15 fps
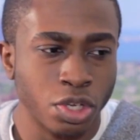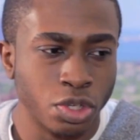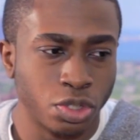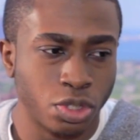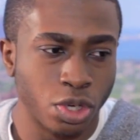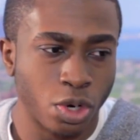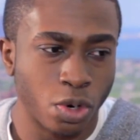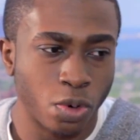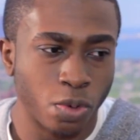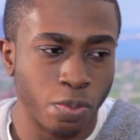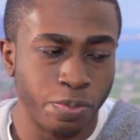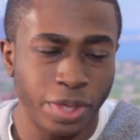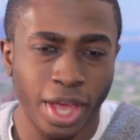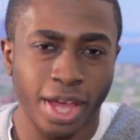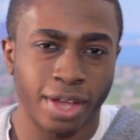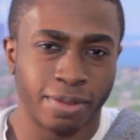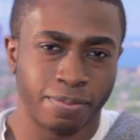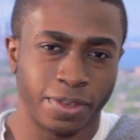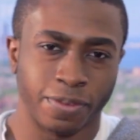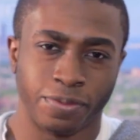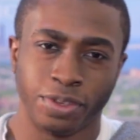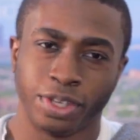So yeah,
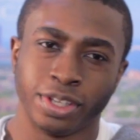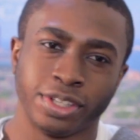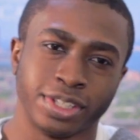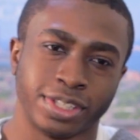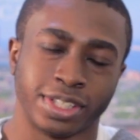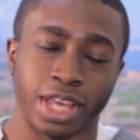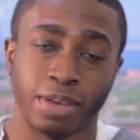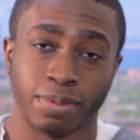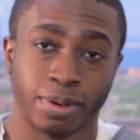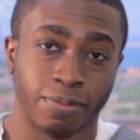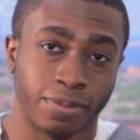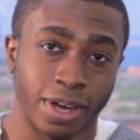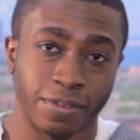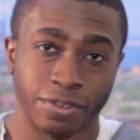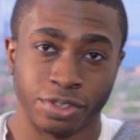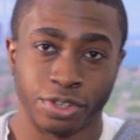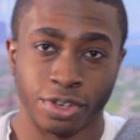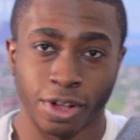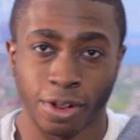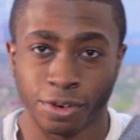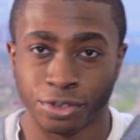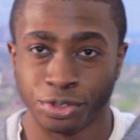if you can just save up
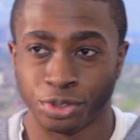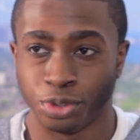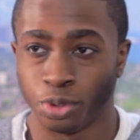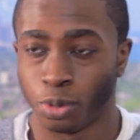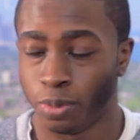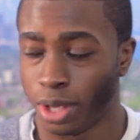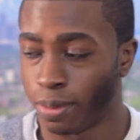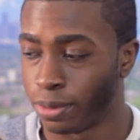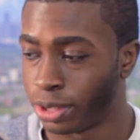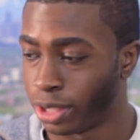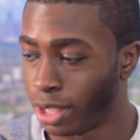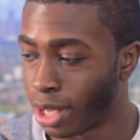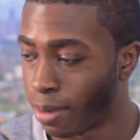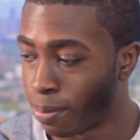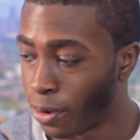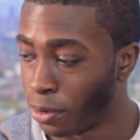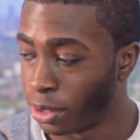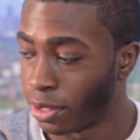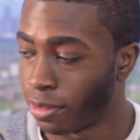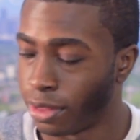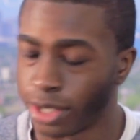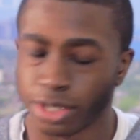$500, you'll be able to get
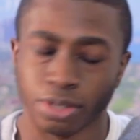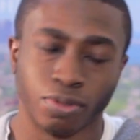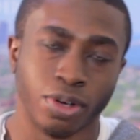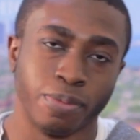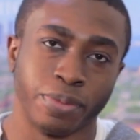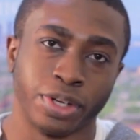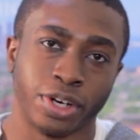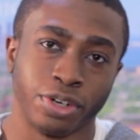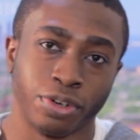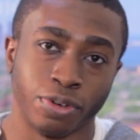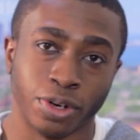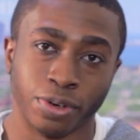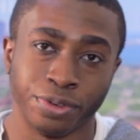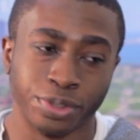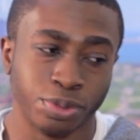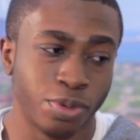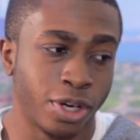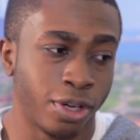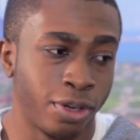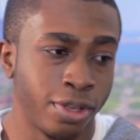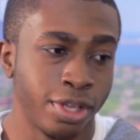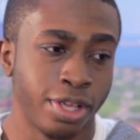most of this equipment on your own as
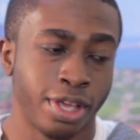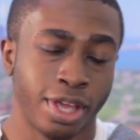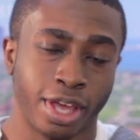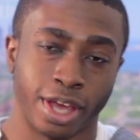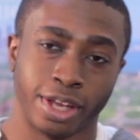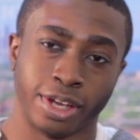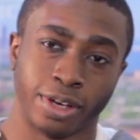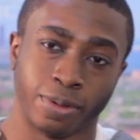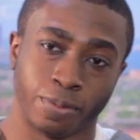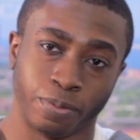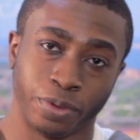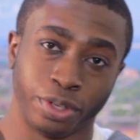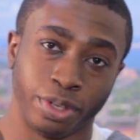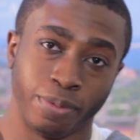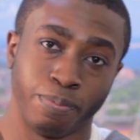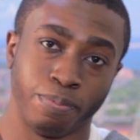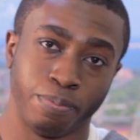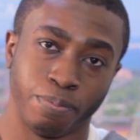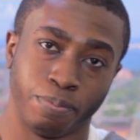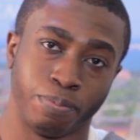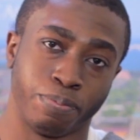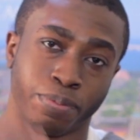well, and really
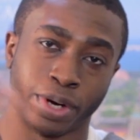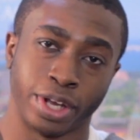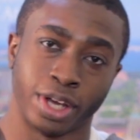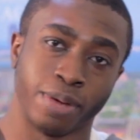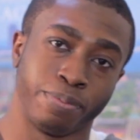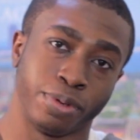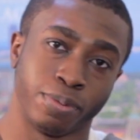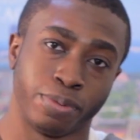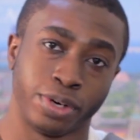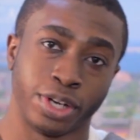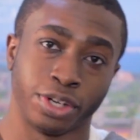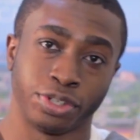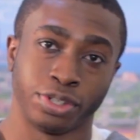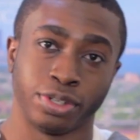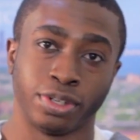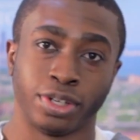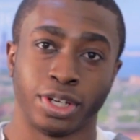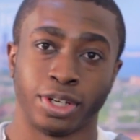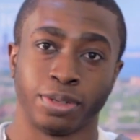bring up your production